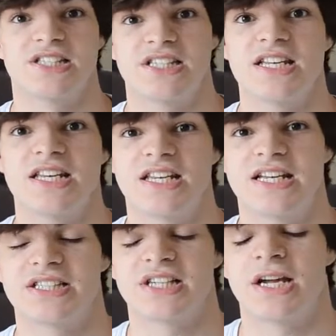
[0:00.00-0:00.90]

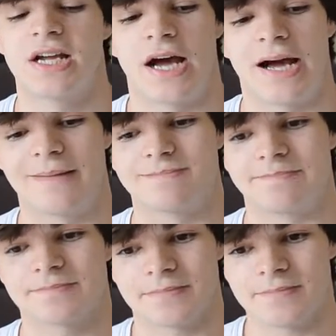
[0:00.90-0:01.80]
DDDs.
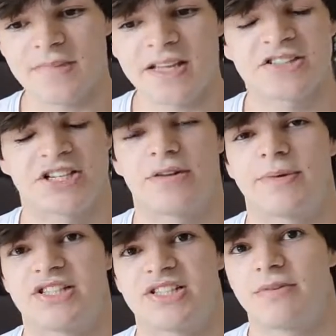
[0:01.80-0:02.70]
So there'll be
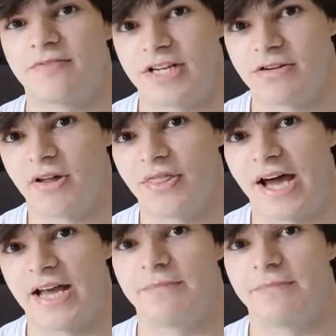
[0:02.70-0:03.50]
a separate video on that,